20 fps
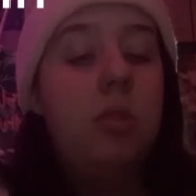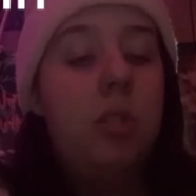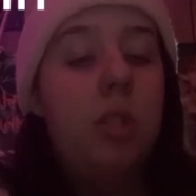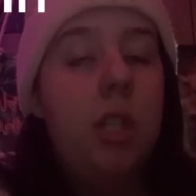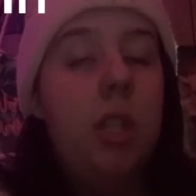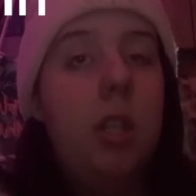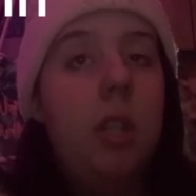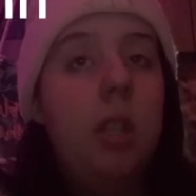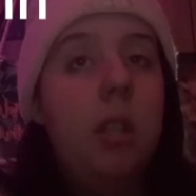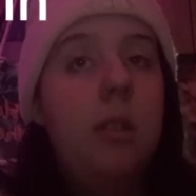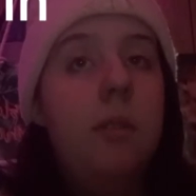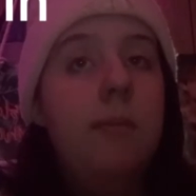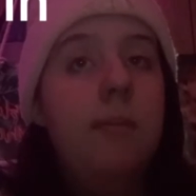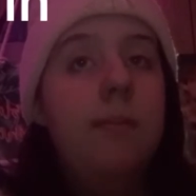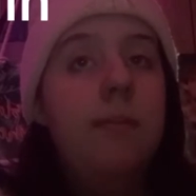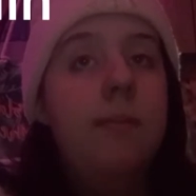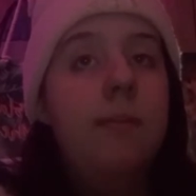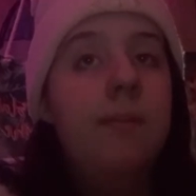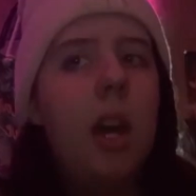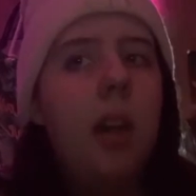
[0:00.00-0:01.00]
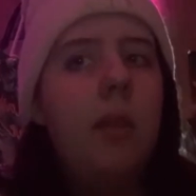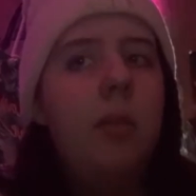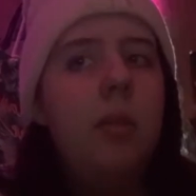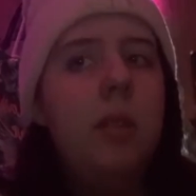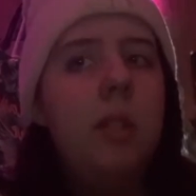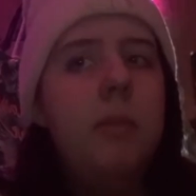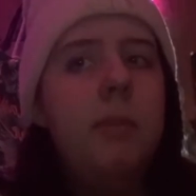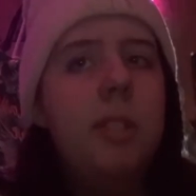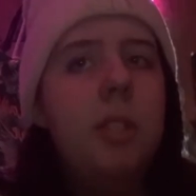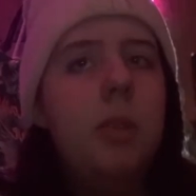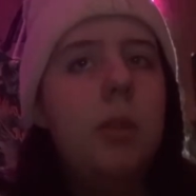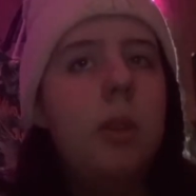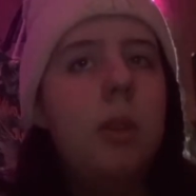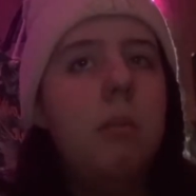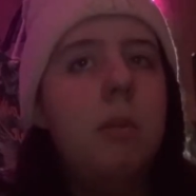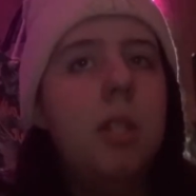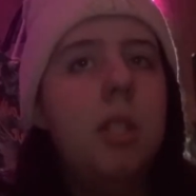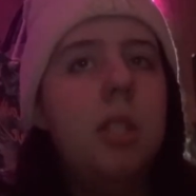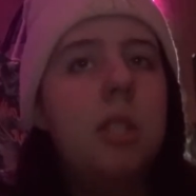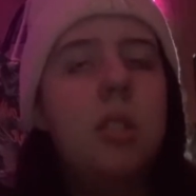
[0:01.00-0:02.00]
chilling. I haven't really been doing
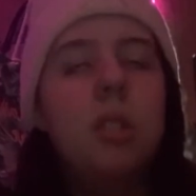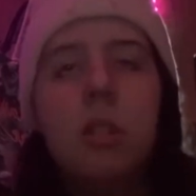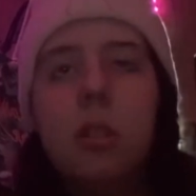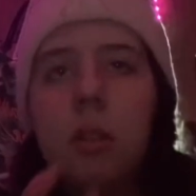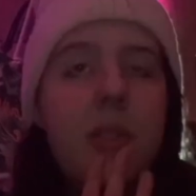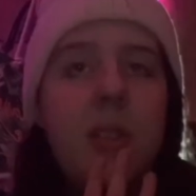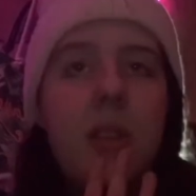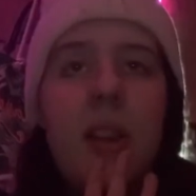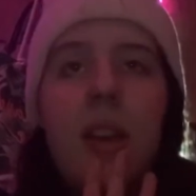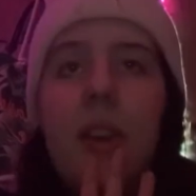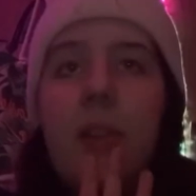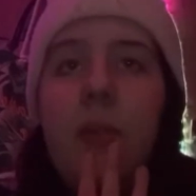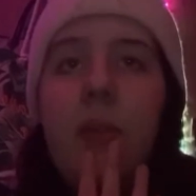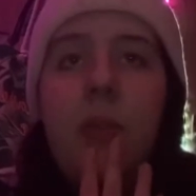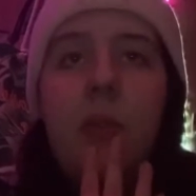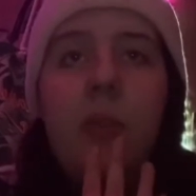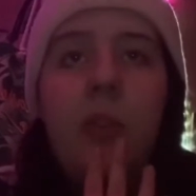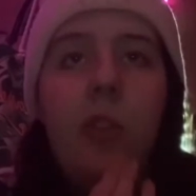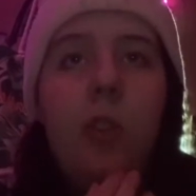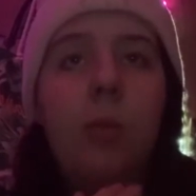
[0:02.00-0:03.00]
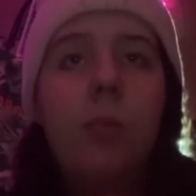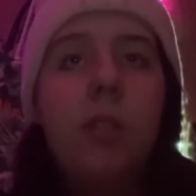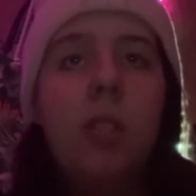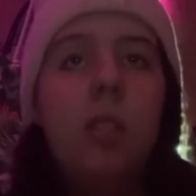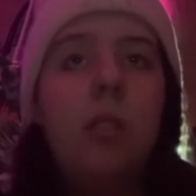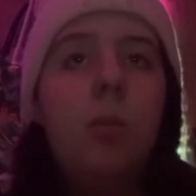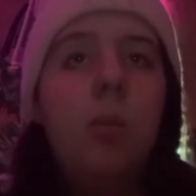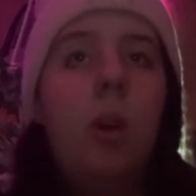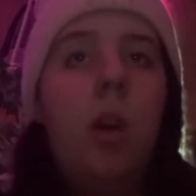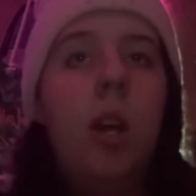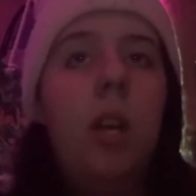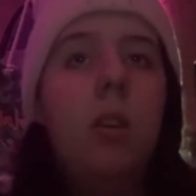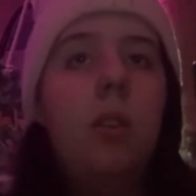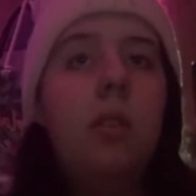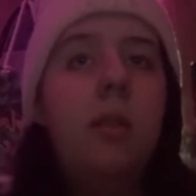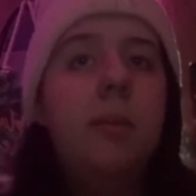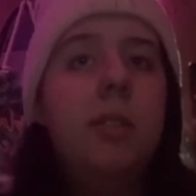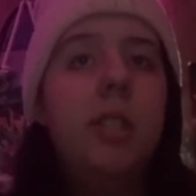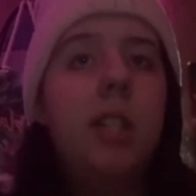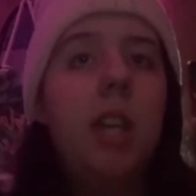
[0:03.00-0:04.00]
much. I haven't filmed in a while.
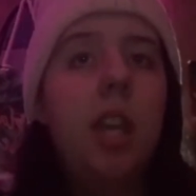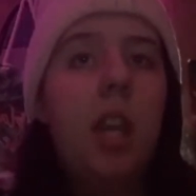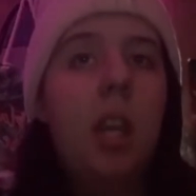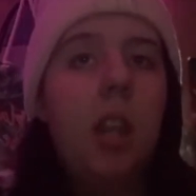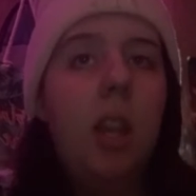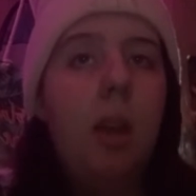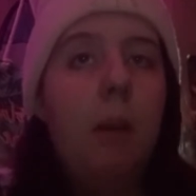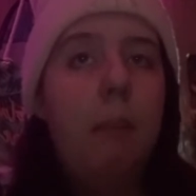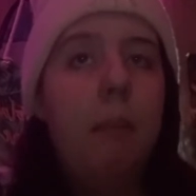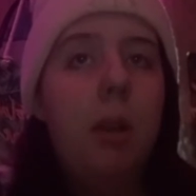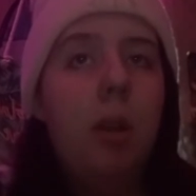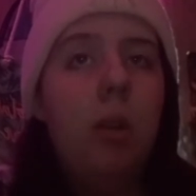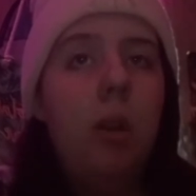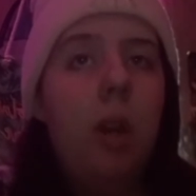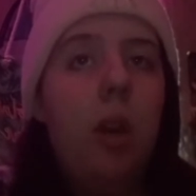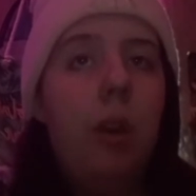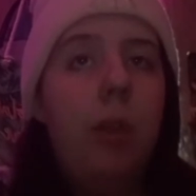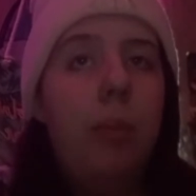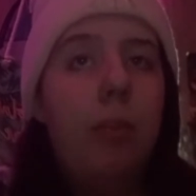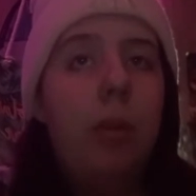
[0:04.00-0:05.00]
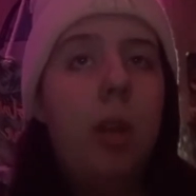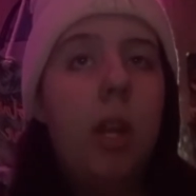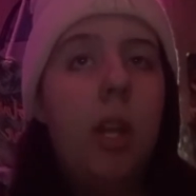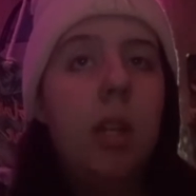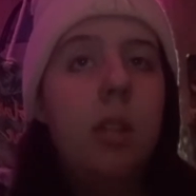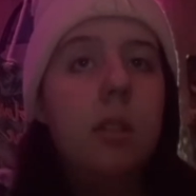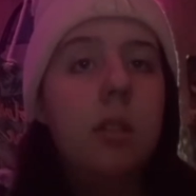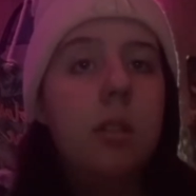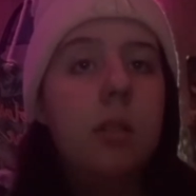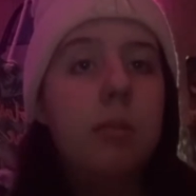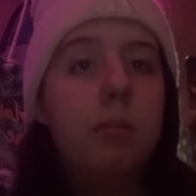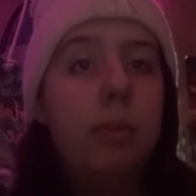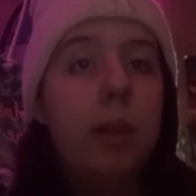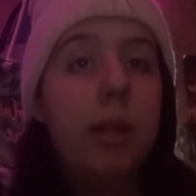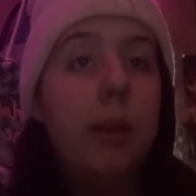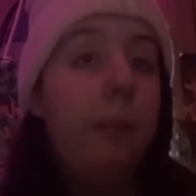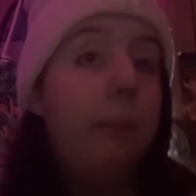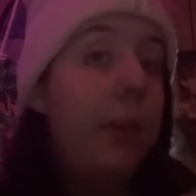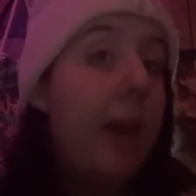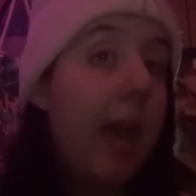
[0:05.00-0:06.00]
I've been taking like a mental health break, but
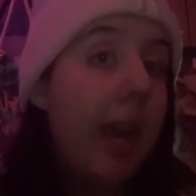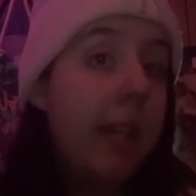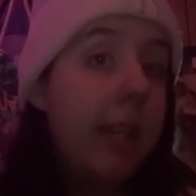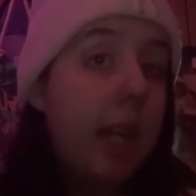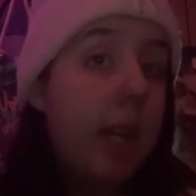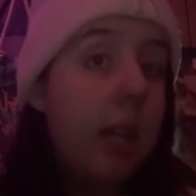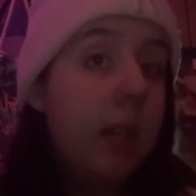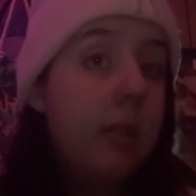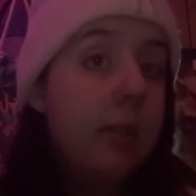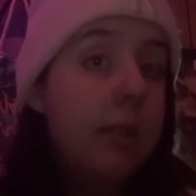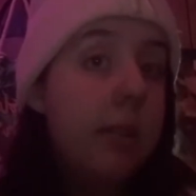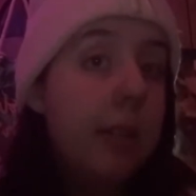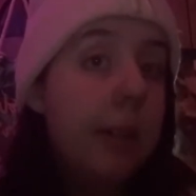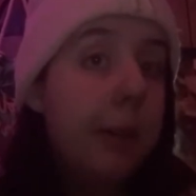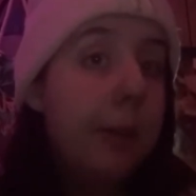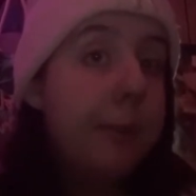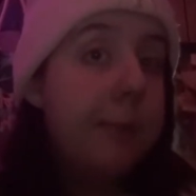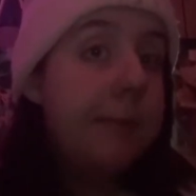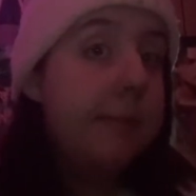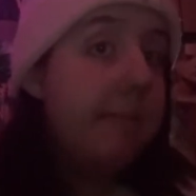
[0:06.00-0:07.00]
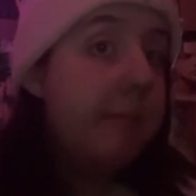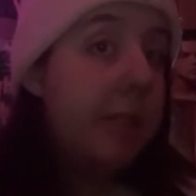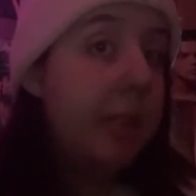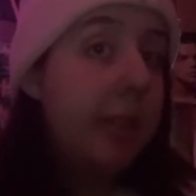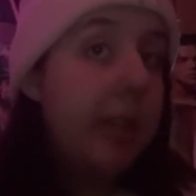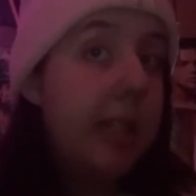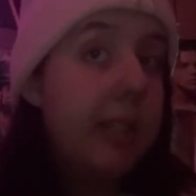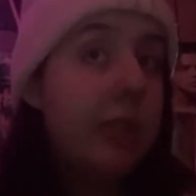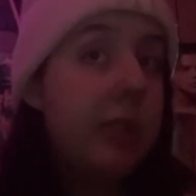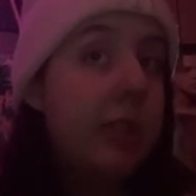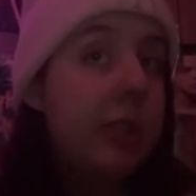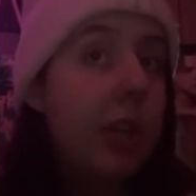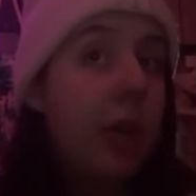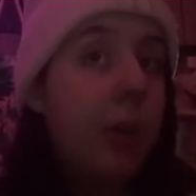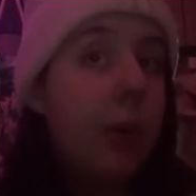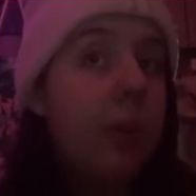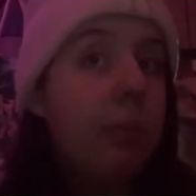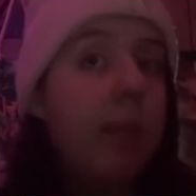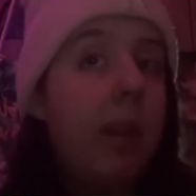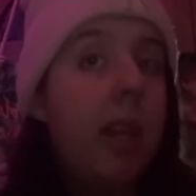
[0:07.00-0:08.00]
I'm back now, so you guys are
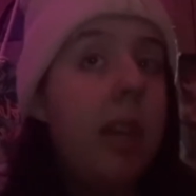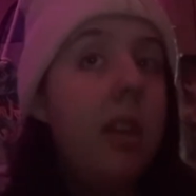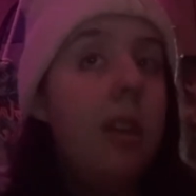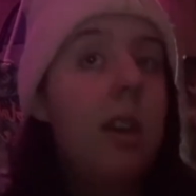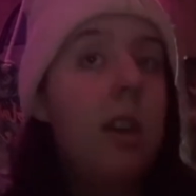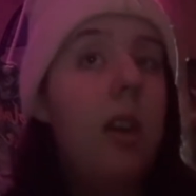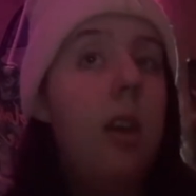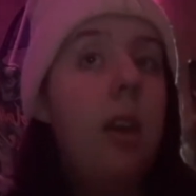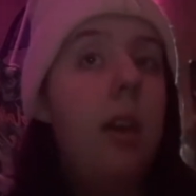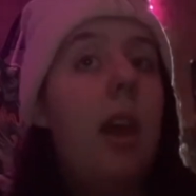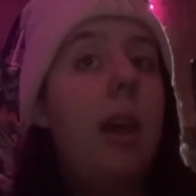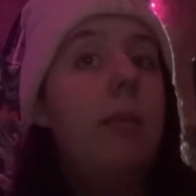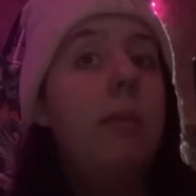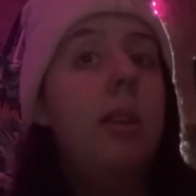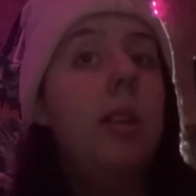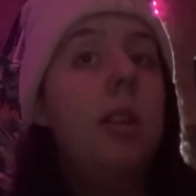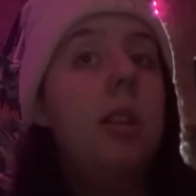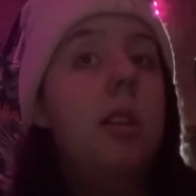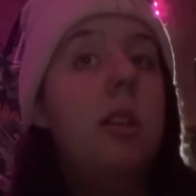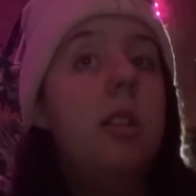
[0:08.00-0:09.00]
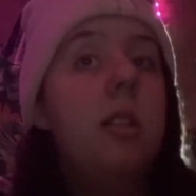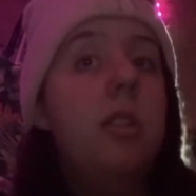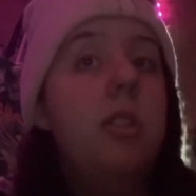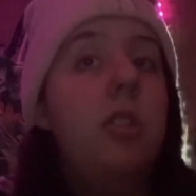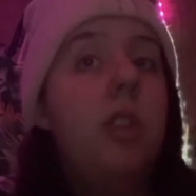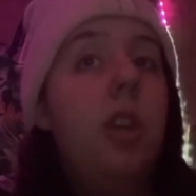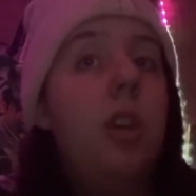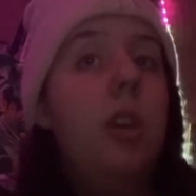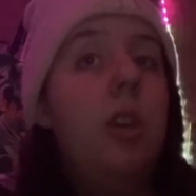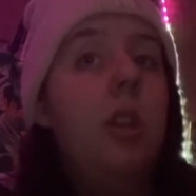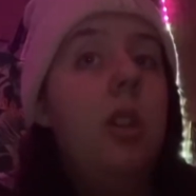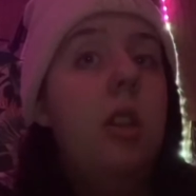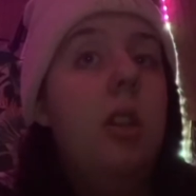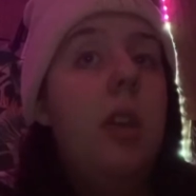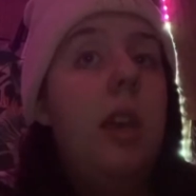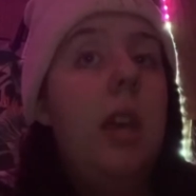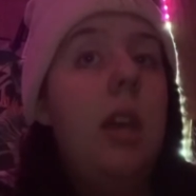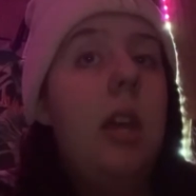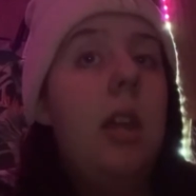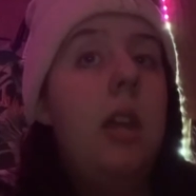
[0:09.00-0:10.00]
stuck with me. I'm gonna chill
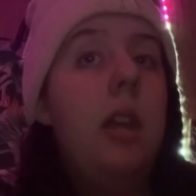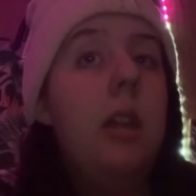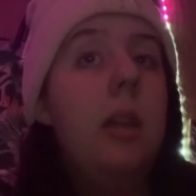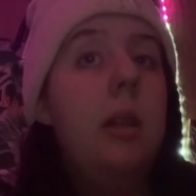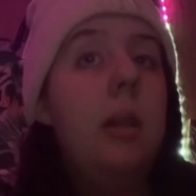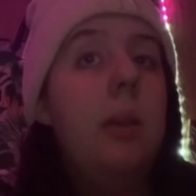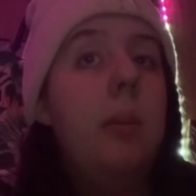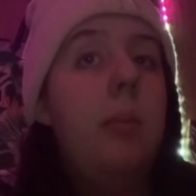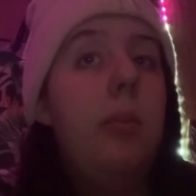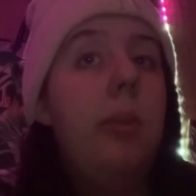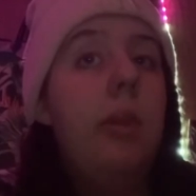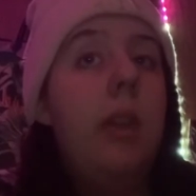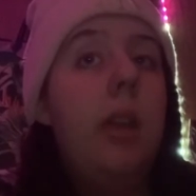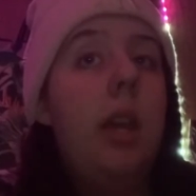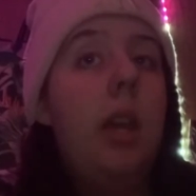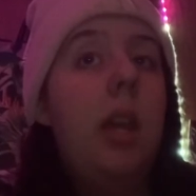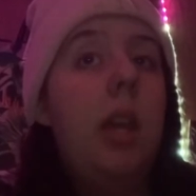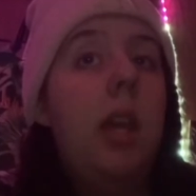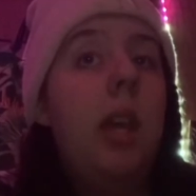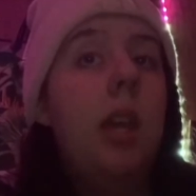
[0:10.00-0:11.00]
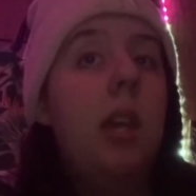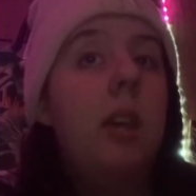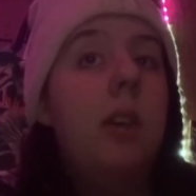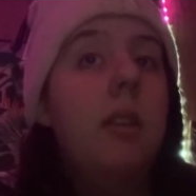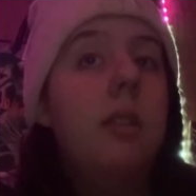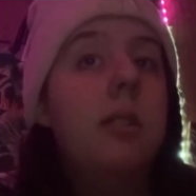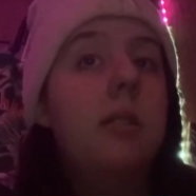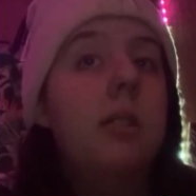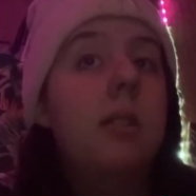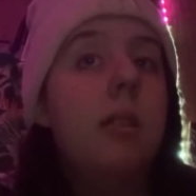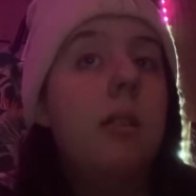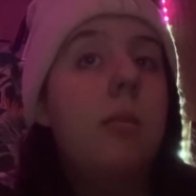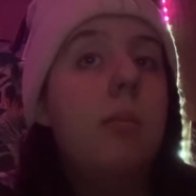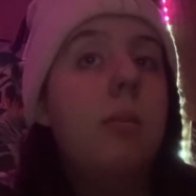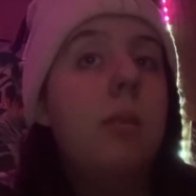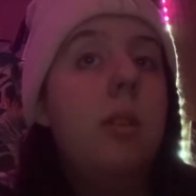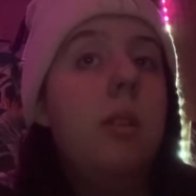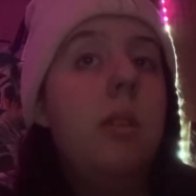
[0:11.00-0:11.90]
and play some